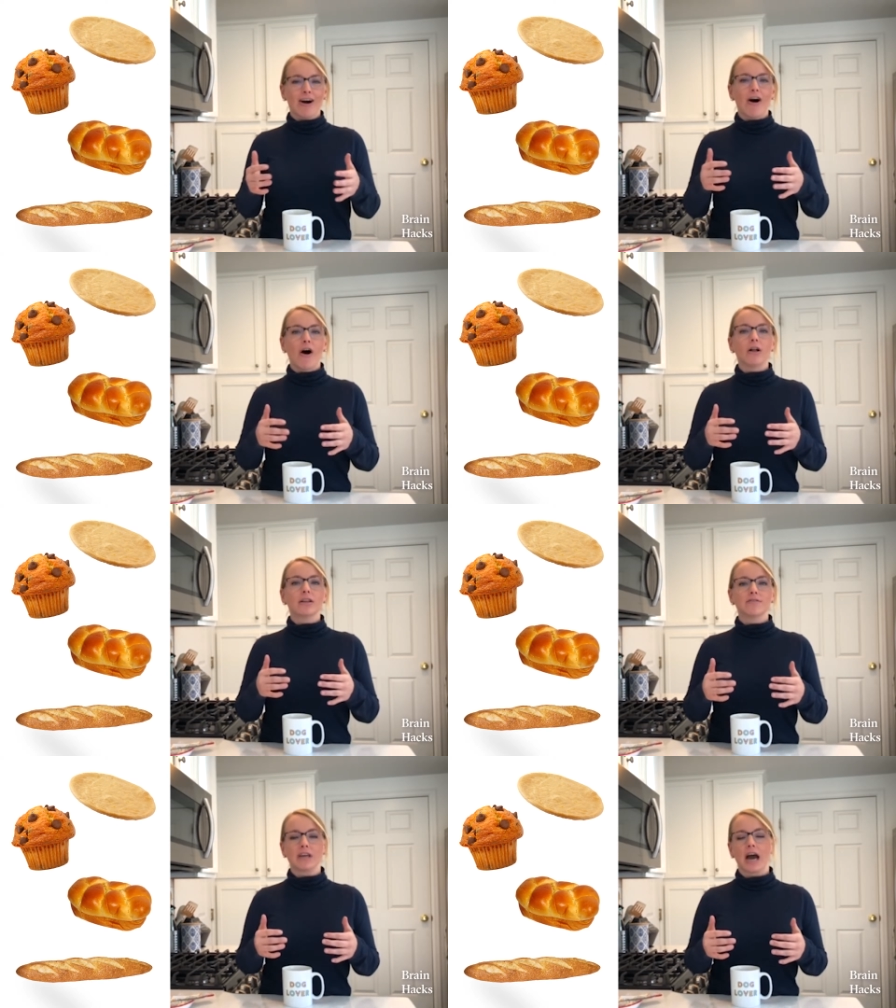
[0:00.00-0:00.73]
All
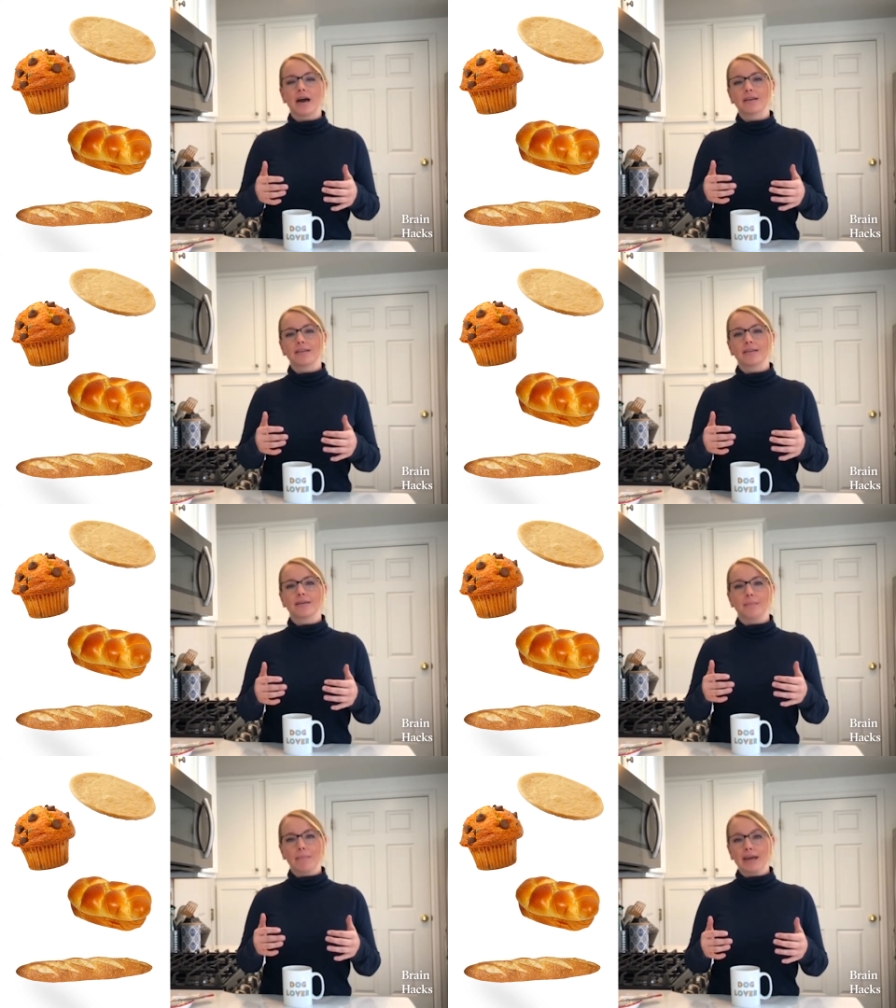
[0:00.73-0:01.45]
of that
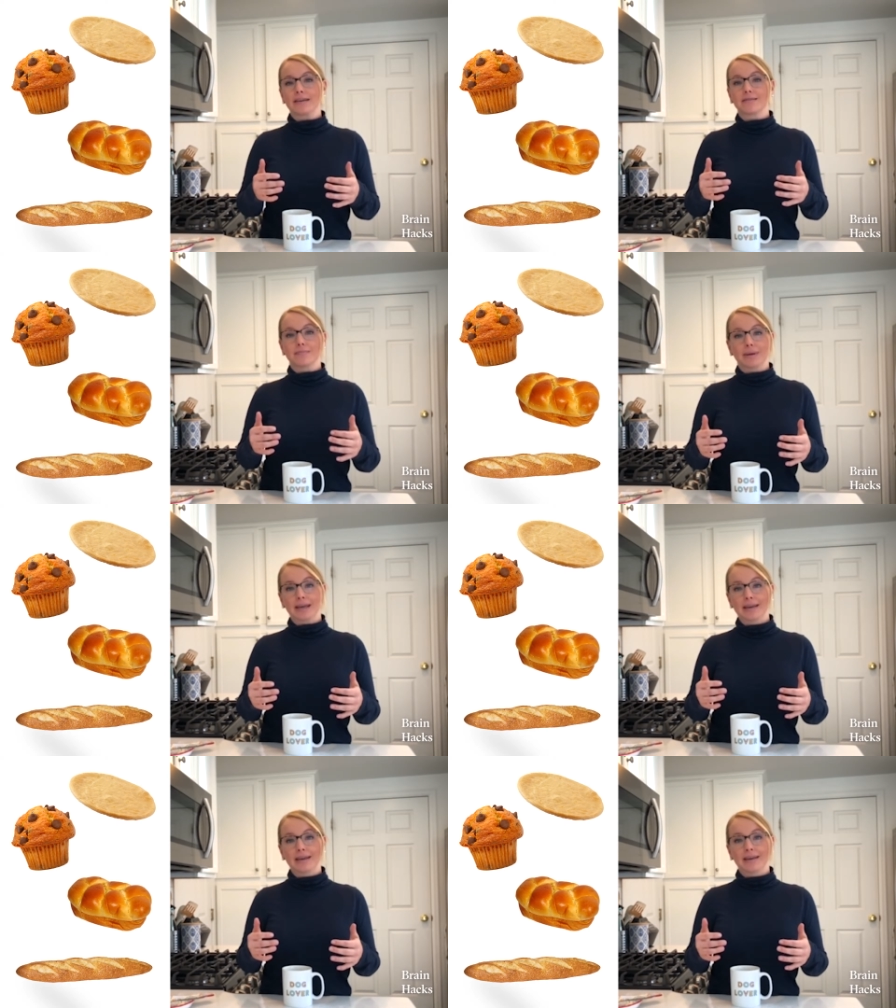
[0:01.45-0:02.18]
makes
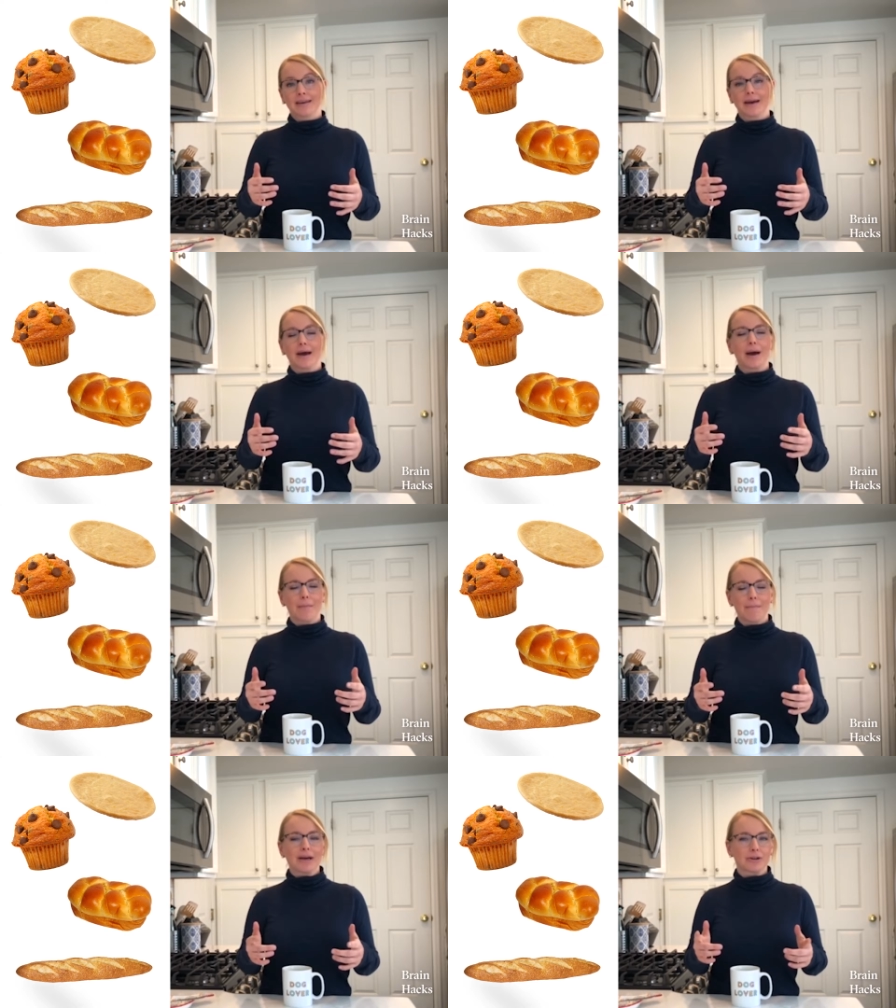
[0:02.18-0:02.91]
me
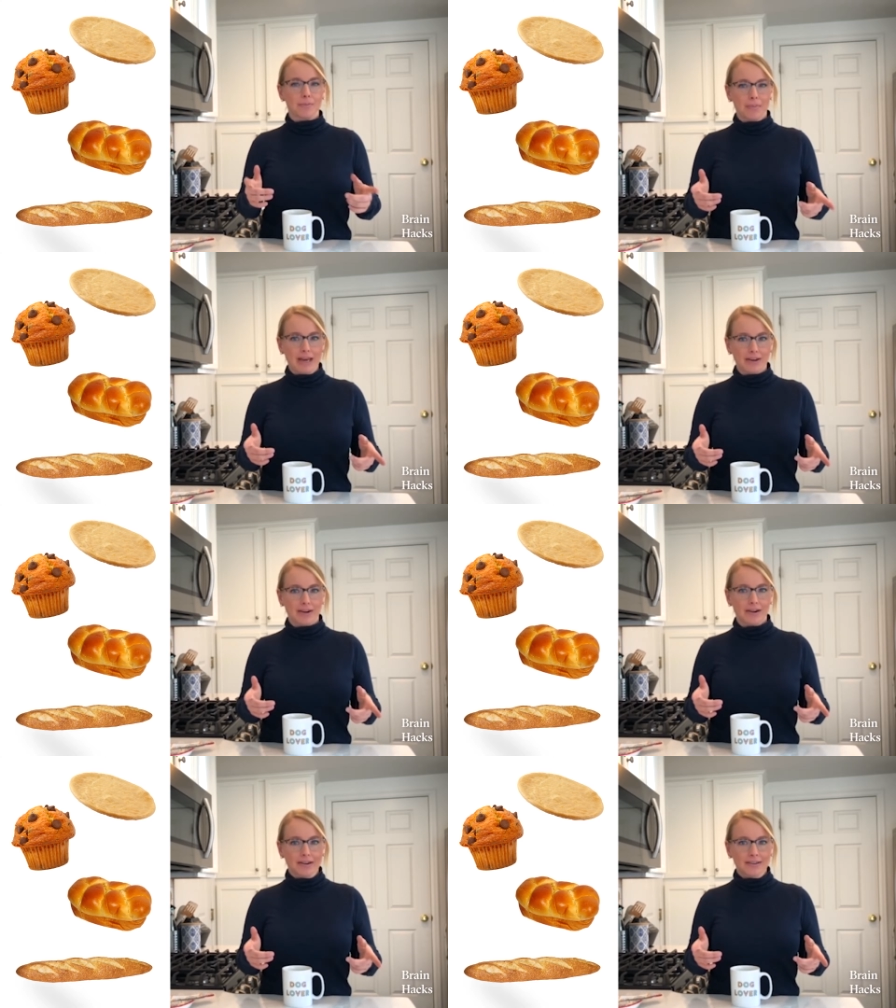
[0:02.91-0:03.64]
a better baker.